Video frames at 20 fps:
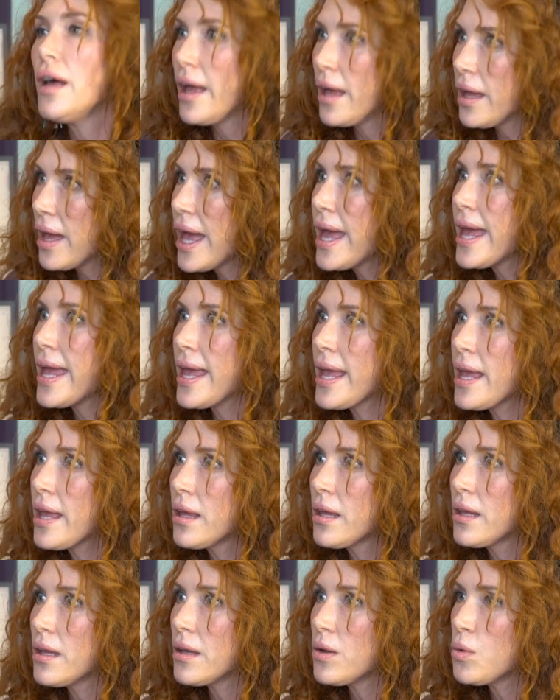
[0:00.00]
hey,
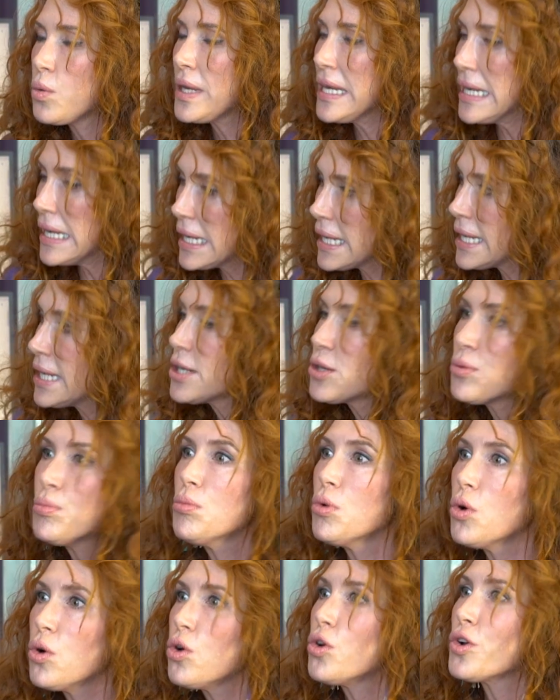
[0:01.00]
we need
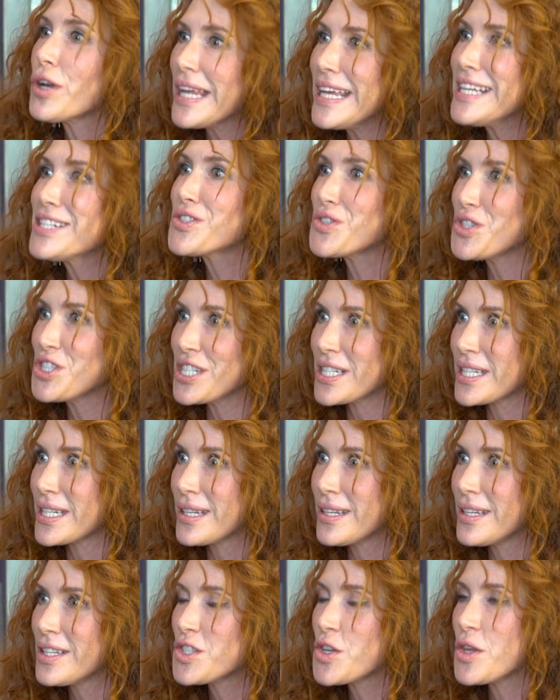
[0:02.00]
more estrogen.
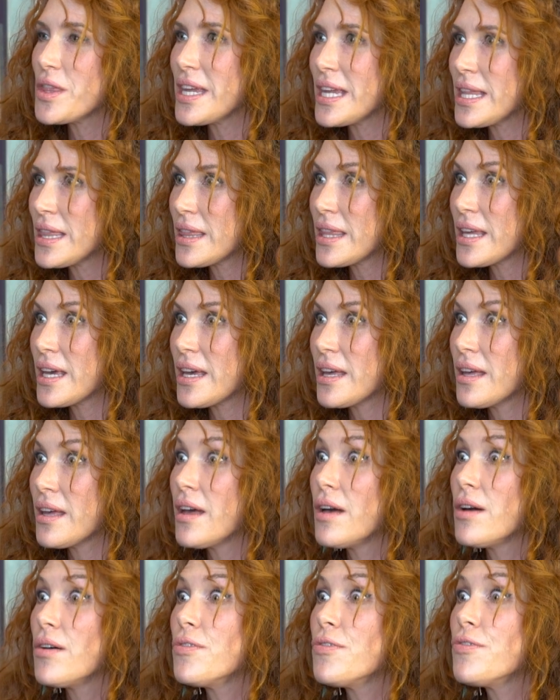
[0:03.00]
So then the
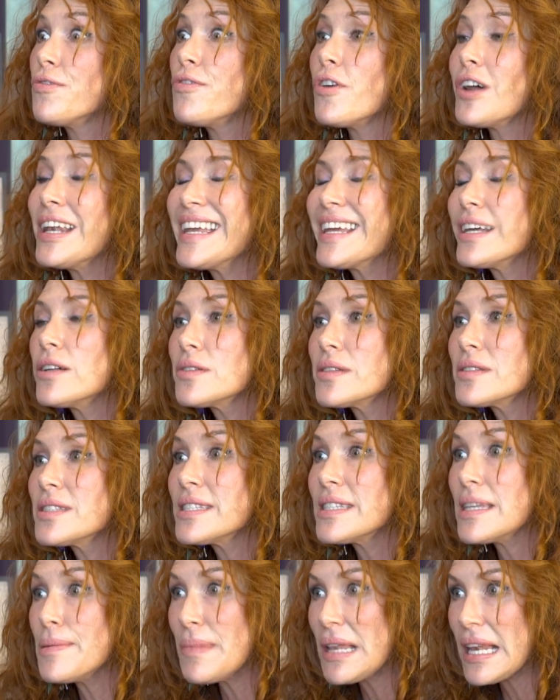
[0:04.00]
follicle
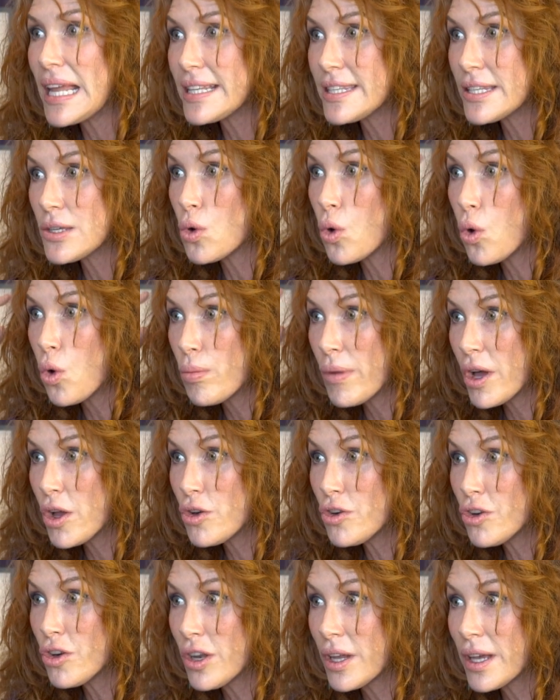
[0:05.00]
stimulating hormone
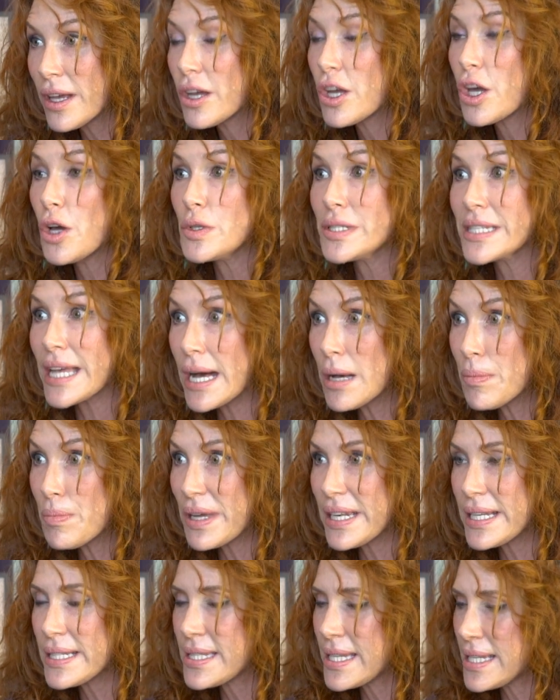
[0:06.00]
goes up
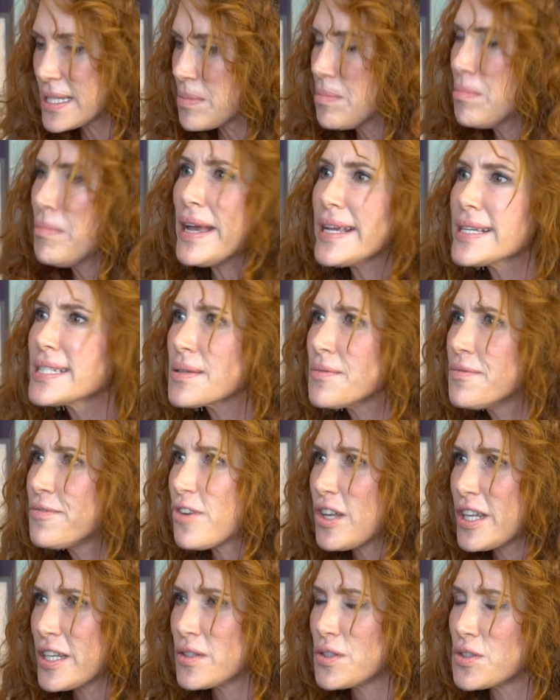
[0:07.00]
and it says, make some
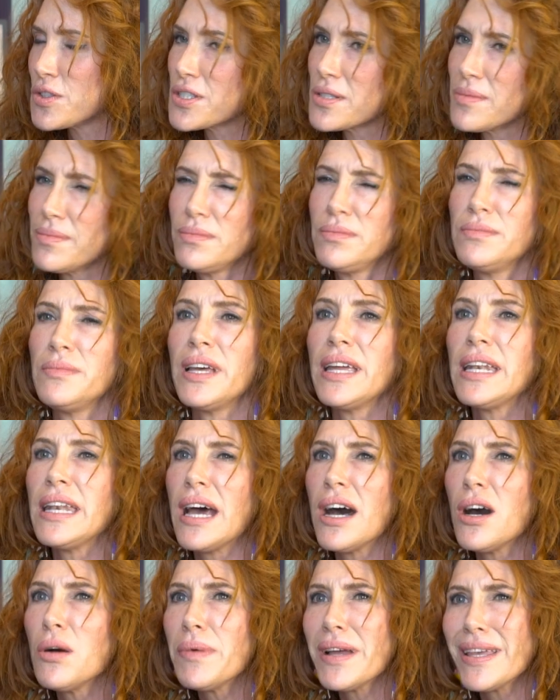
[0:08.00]
follicles. And
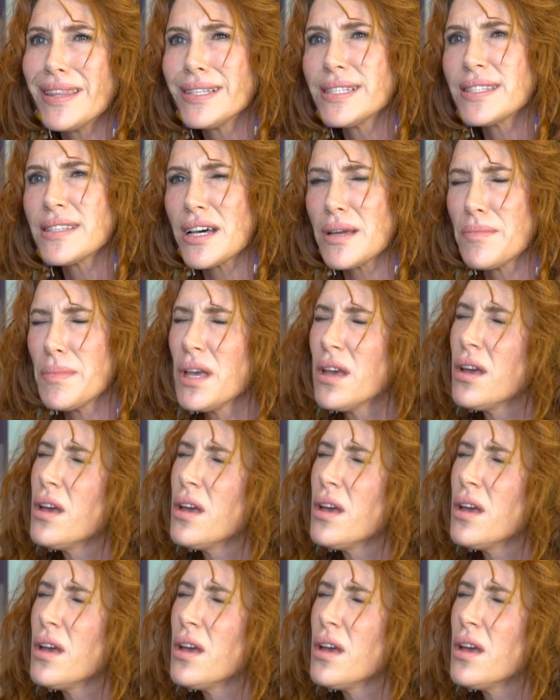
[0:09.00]
now by this time,